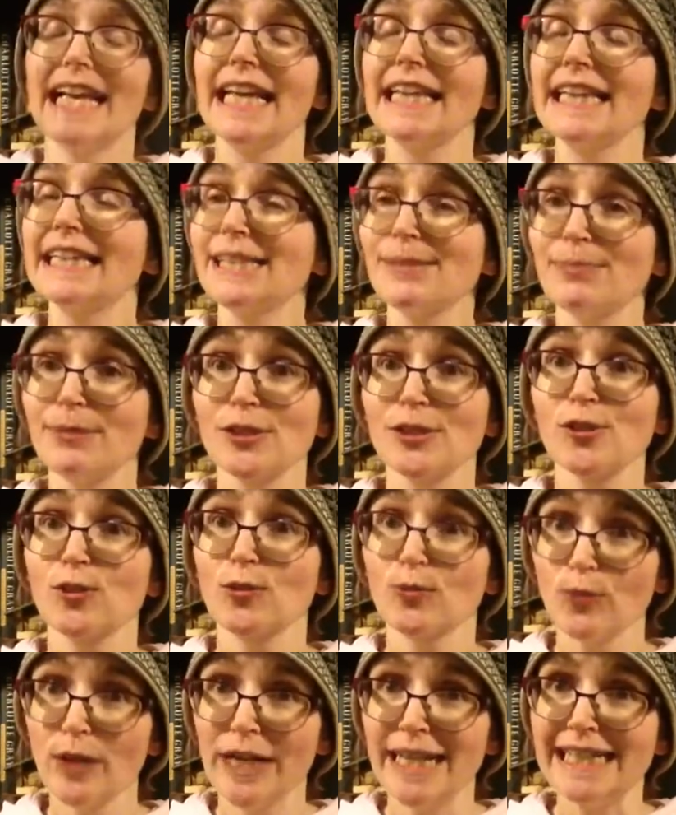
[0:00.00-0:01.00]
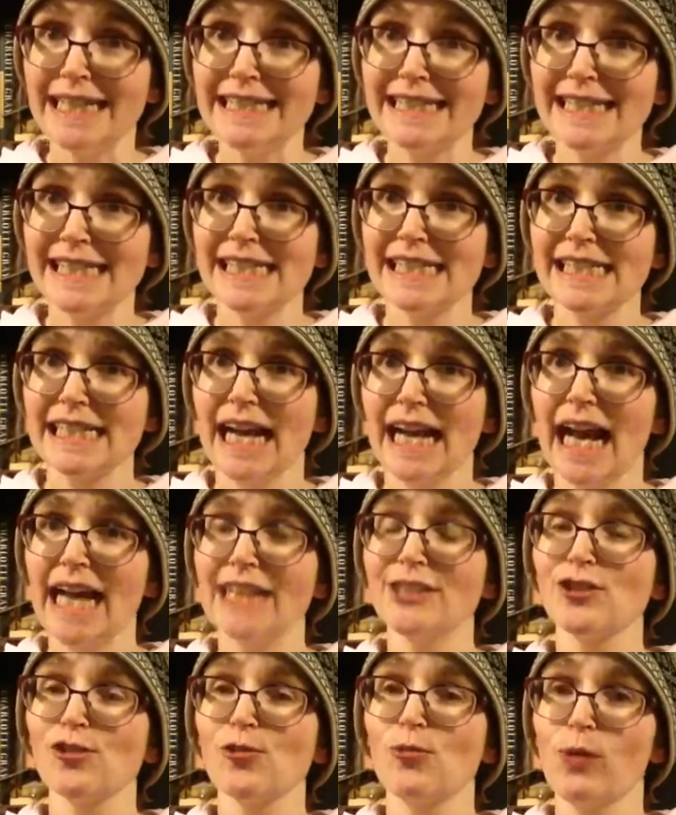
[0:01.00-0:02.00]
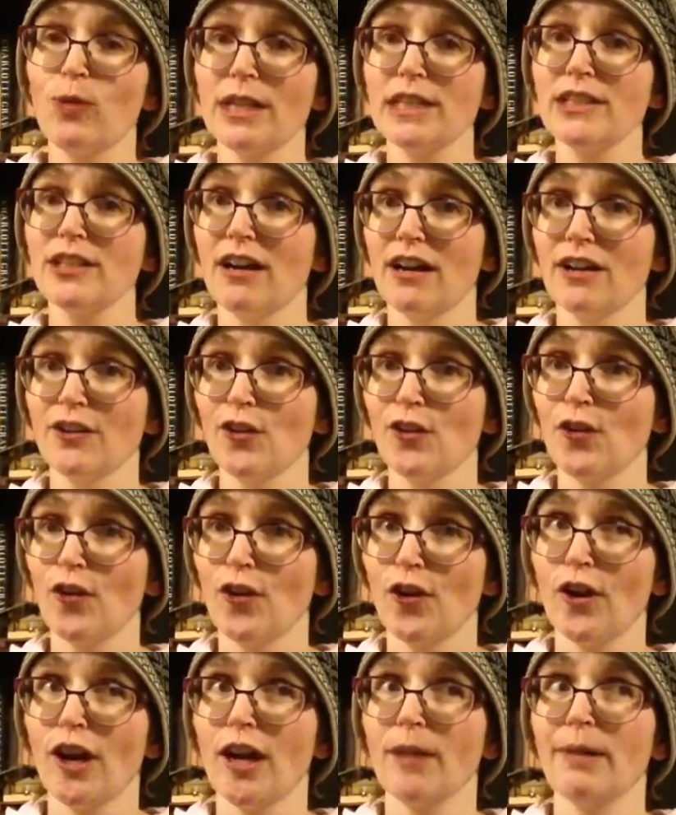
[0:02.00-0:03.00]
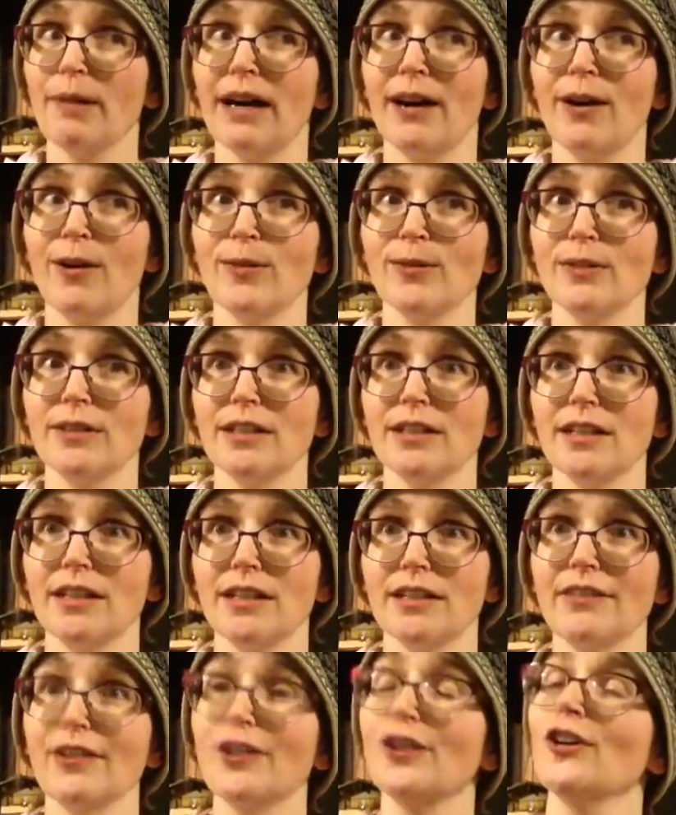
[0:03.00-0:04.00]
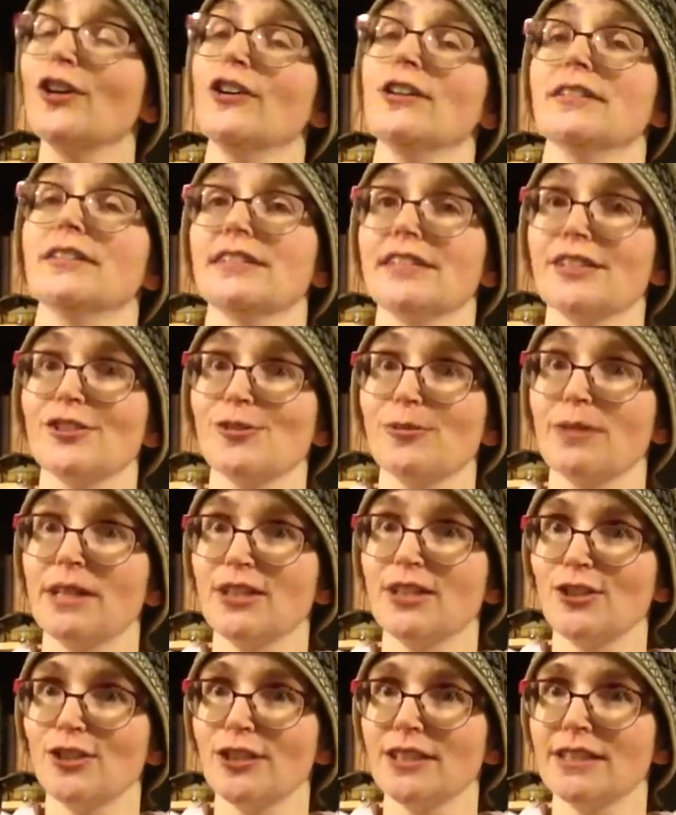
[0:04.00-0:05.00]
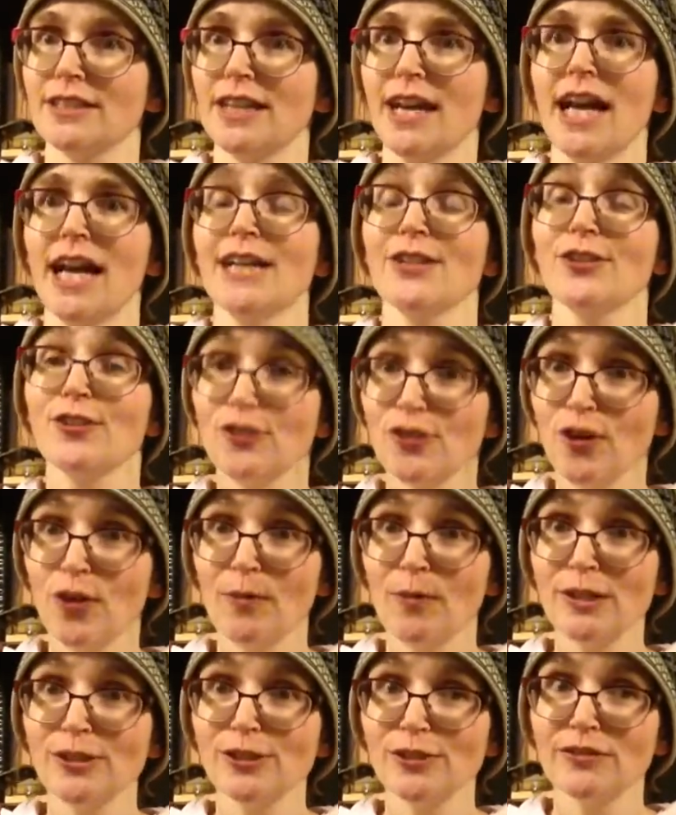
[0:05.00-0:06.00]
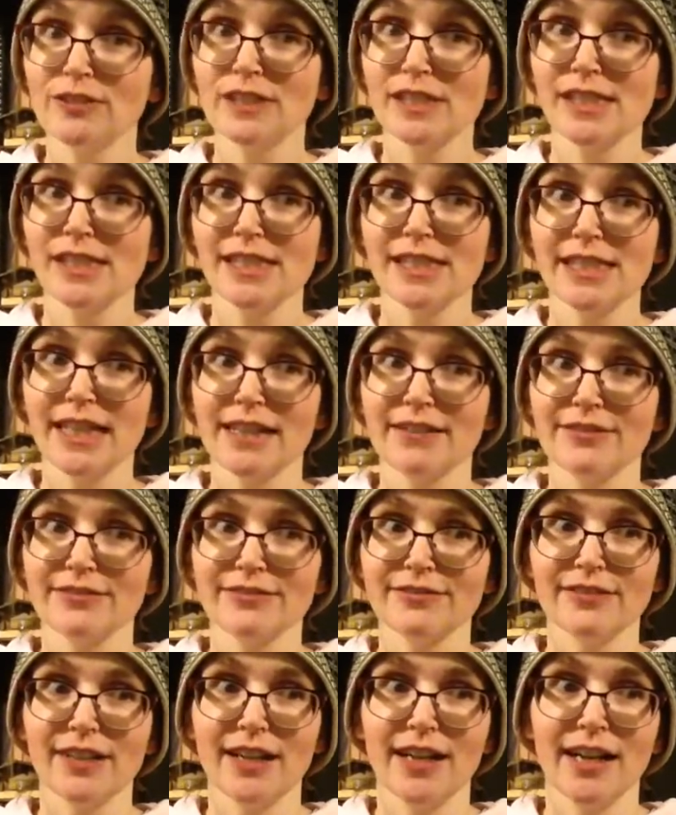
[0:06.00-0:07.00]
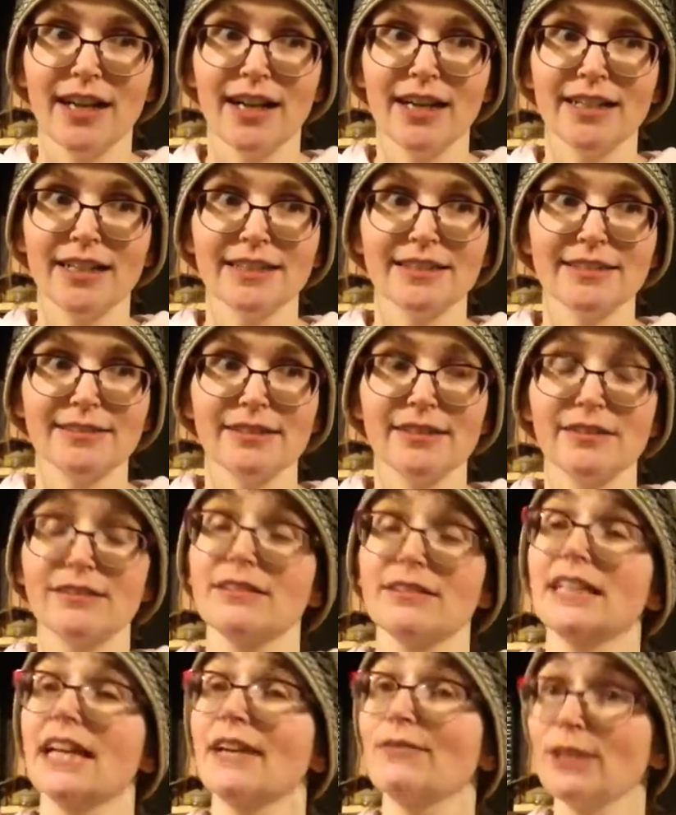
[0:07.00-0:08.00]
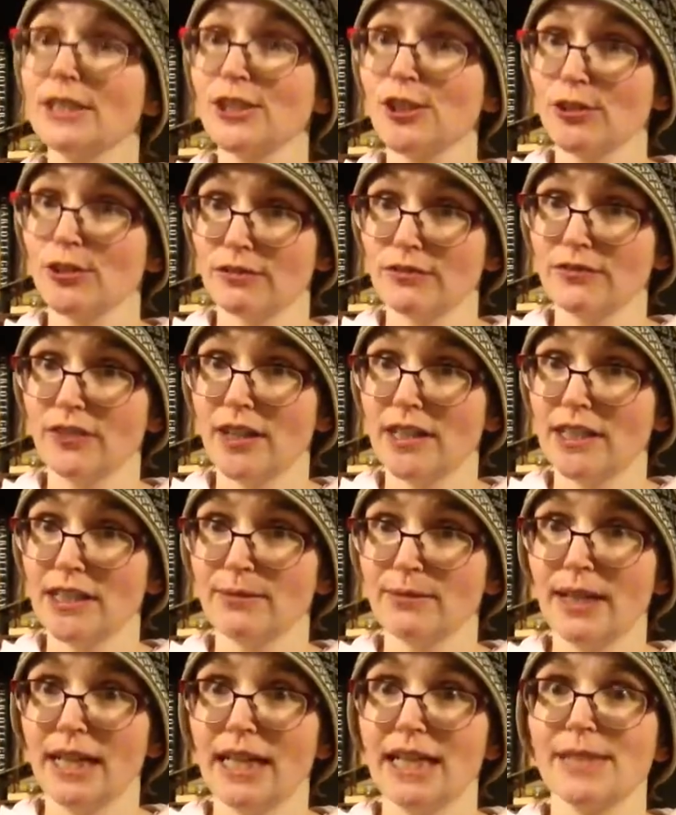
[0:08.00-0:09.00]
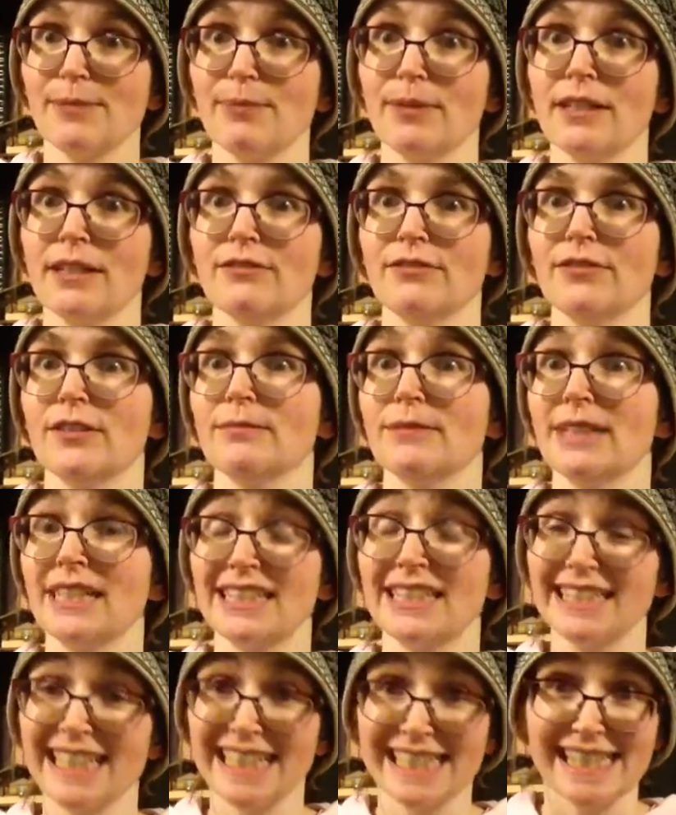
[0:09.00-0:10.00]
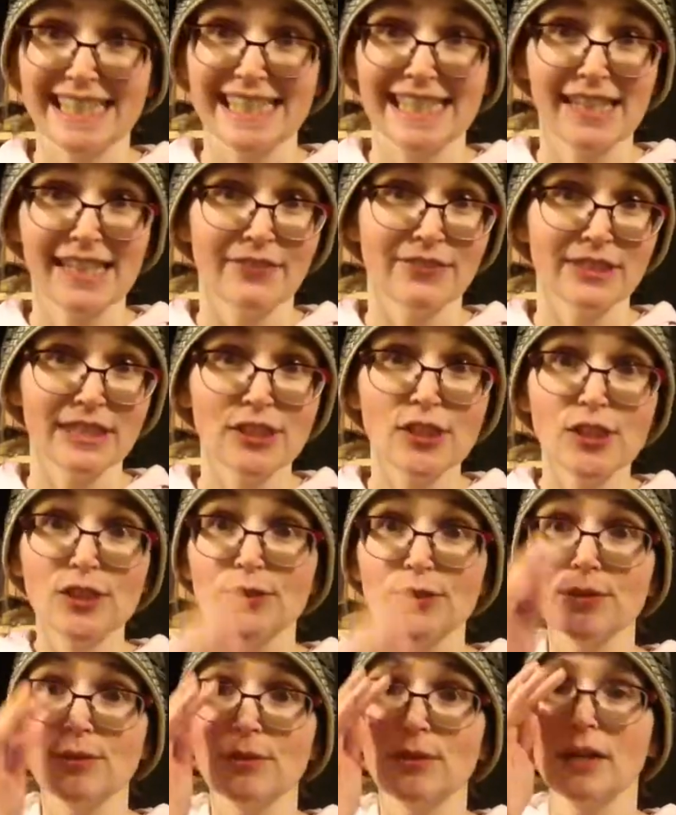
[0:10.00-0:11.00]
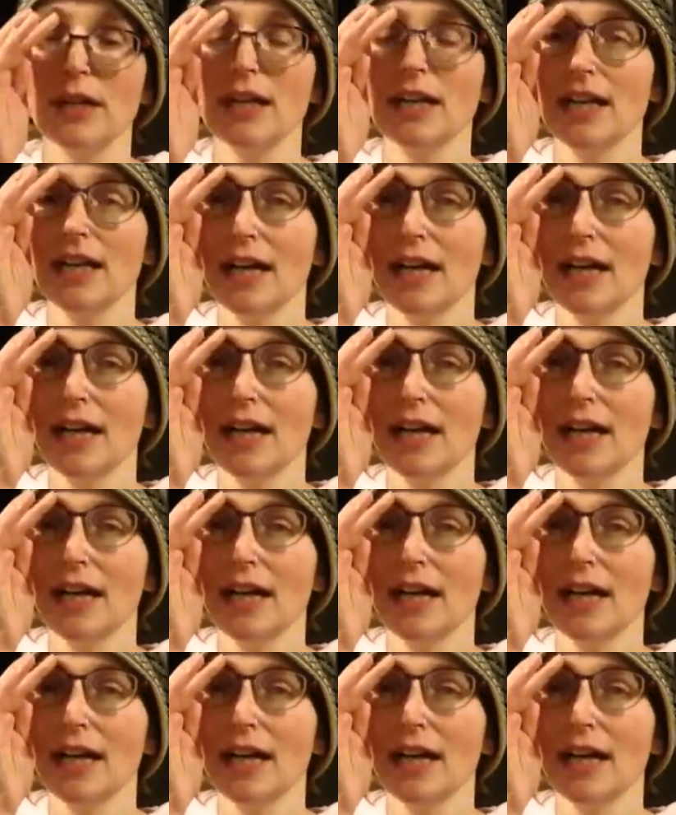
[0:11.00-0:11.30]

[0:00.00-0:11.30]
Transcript: This book is great. I just want to talk to her about the current situation. So much of this stuff that I've read so far anyway has been from like 1972,